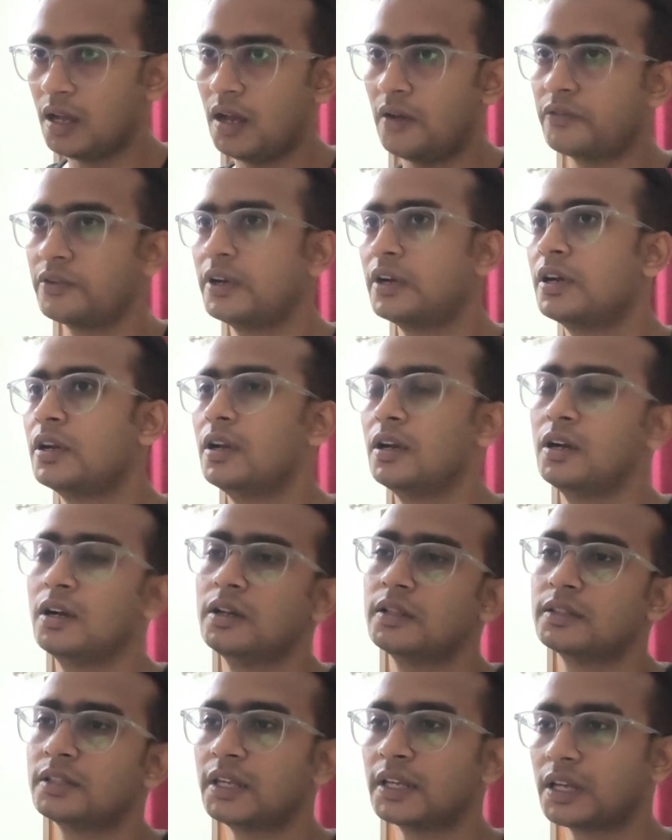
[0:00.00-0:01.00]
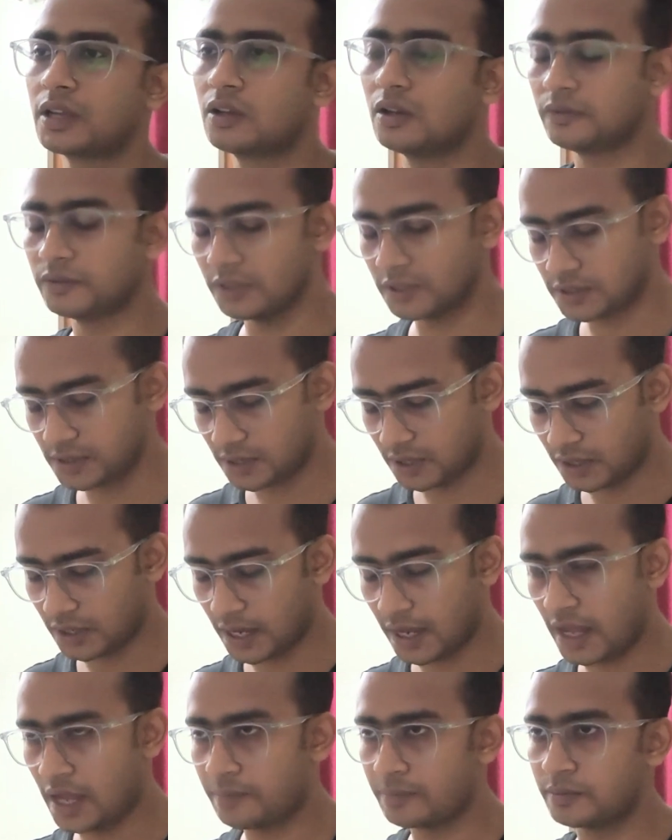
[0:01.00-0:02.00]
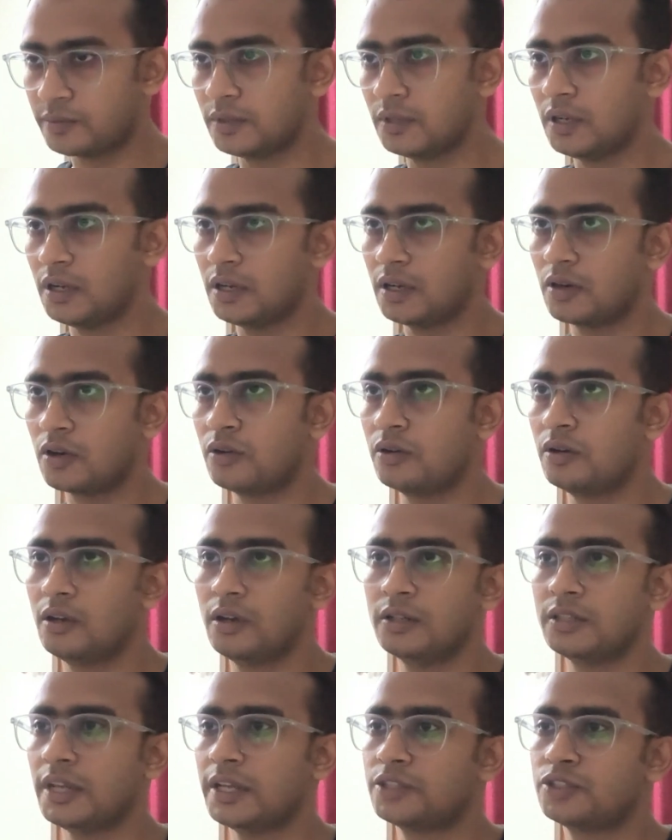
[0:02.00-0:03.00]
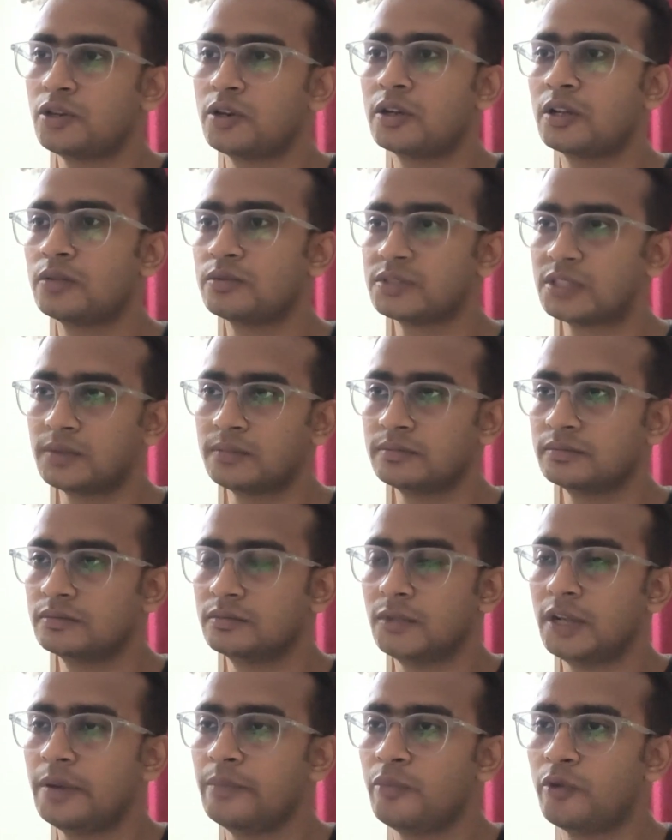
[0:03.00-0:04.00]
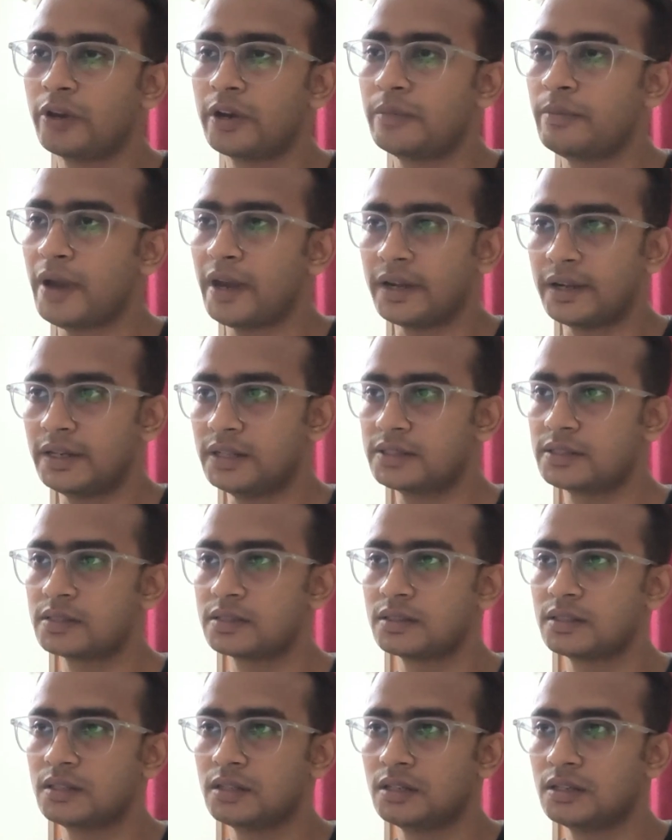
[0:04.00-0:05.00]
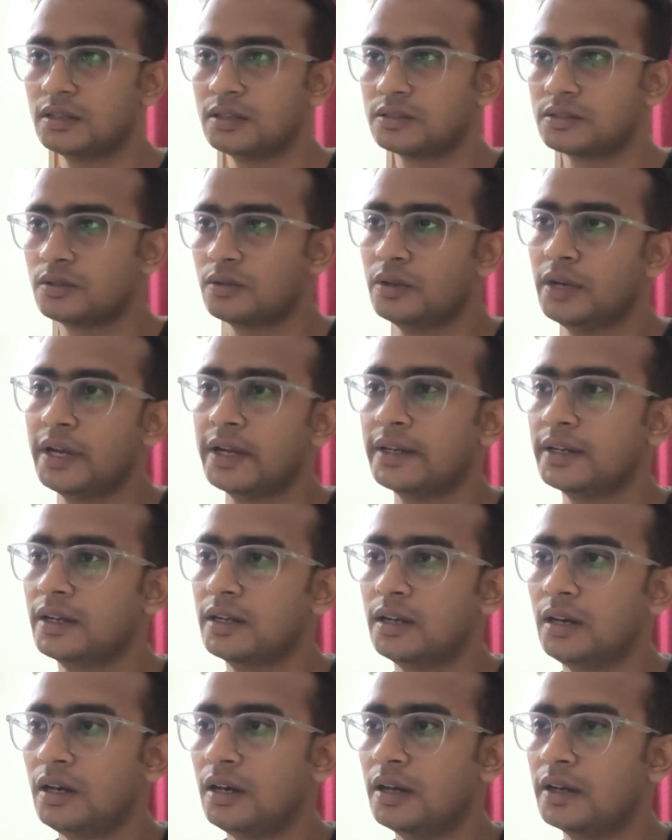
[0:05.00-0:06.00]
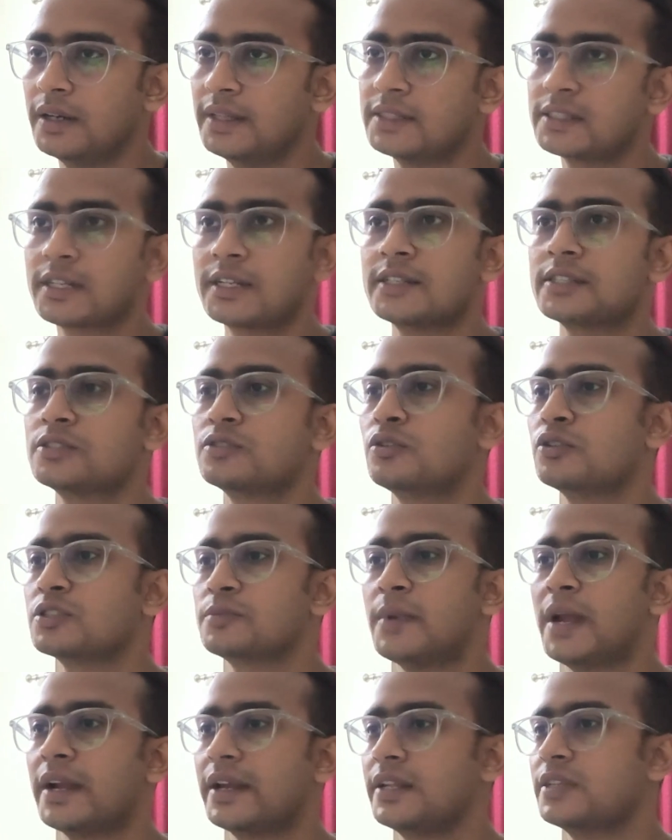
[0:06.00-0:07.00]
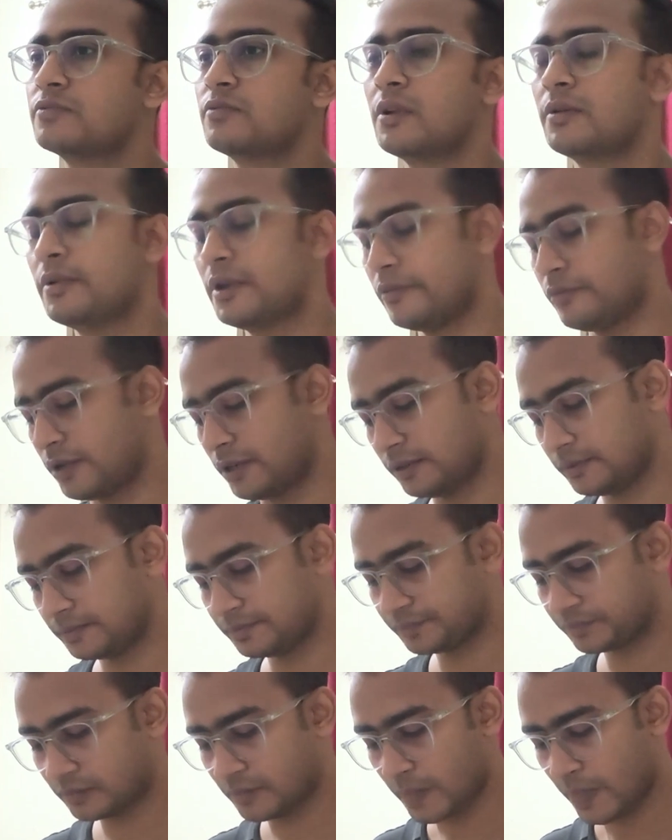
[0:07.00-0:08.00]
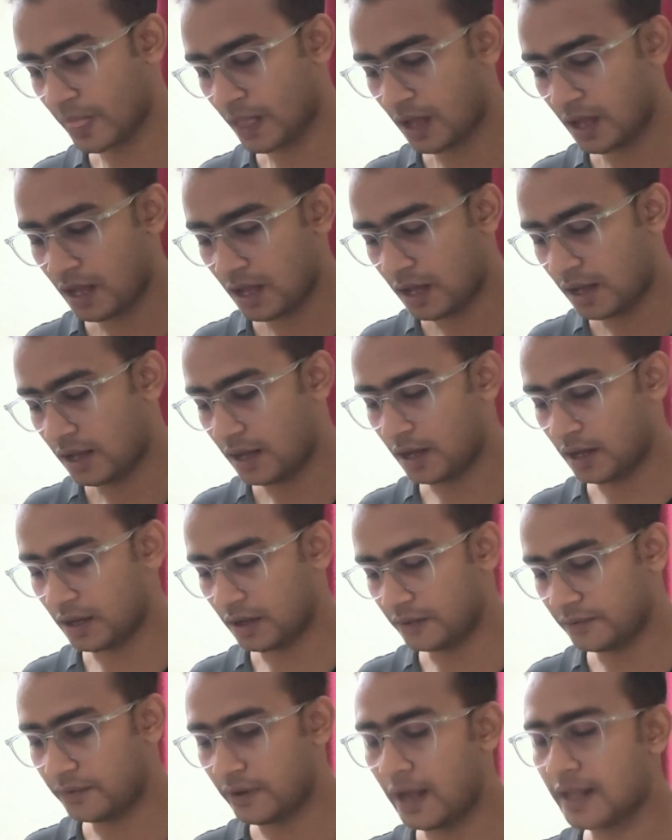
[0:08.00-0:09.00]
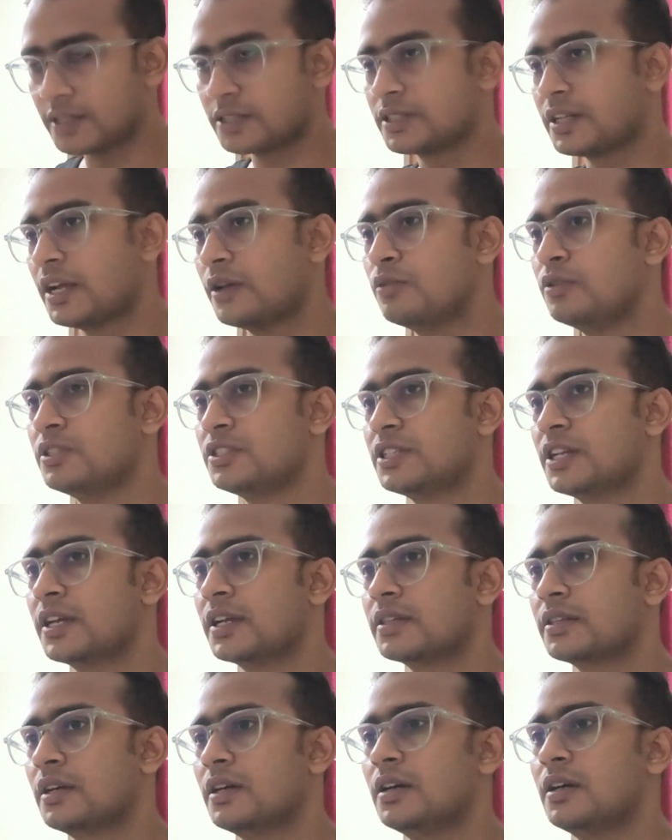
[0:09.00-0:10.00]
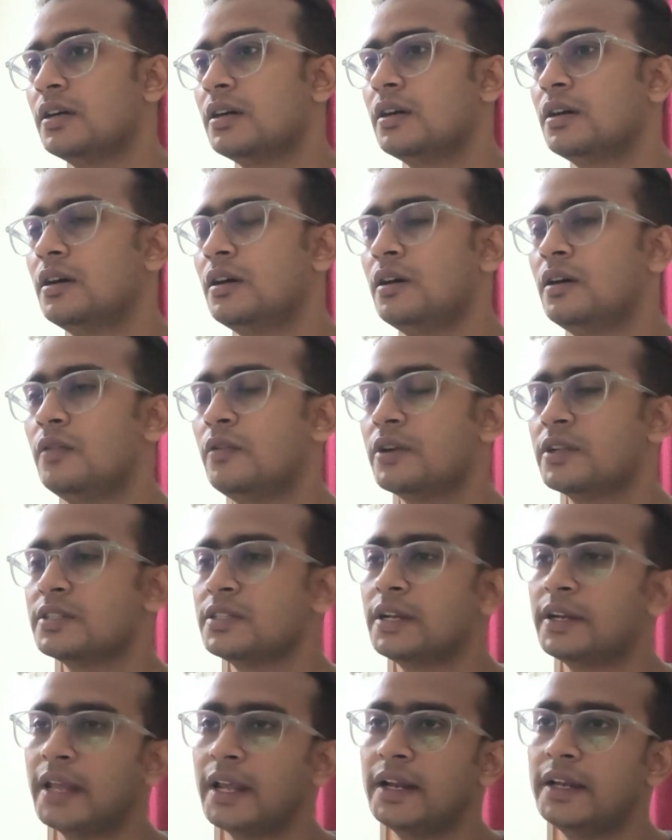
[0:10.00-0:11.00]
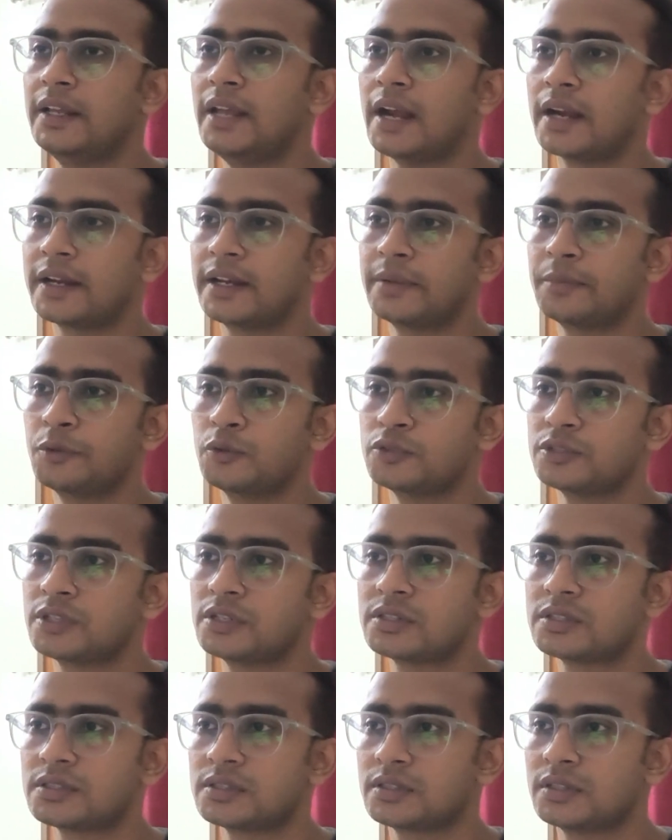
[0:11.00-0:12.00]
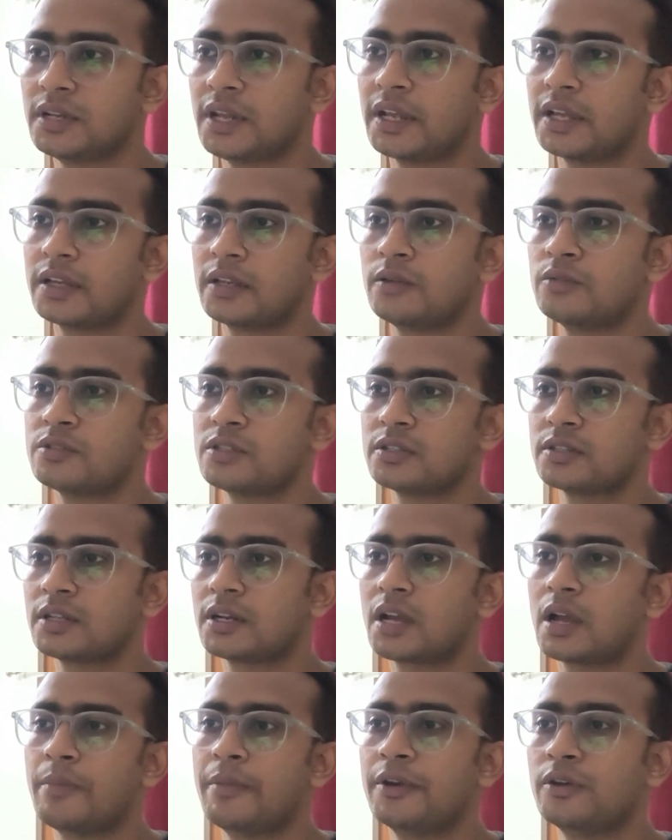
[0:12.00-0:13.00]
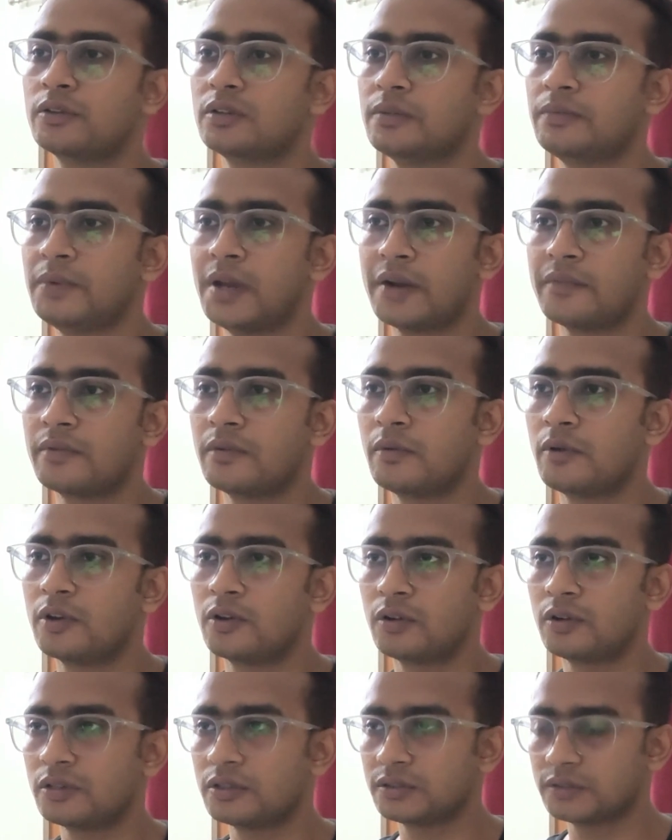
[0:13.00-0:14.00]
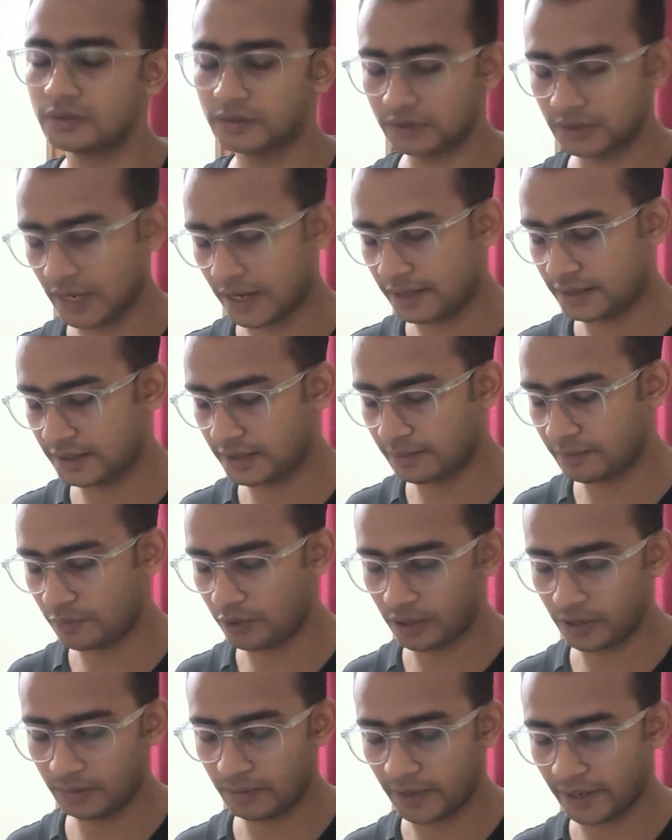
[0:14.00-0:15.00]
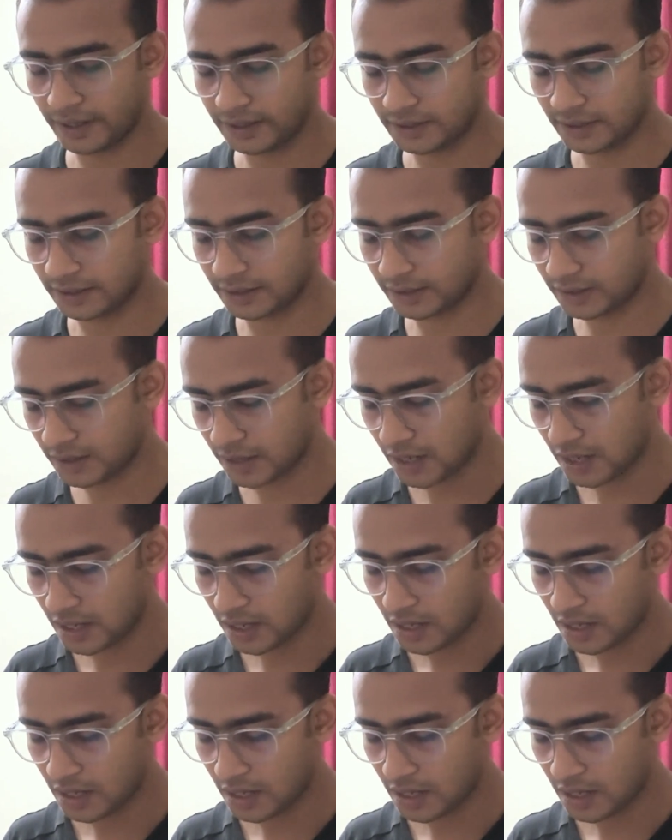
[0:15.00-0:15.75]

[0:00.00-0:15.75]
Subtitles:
After thinking of this, I have like jot down some important metrics. So let discuss those metrics one by one. First, I will check the what is the daily active users, like users are coming to the platform or not. That is the important metrics, I think.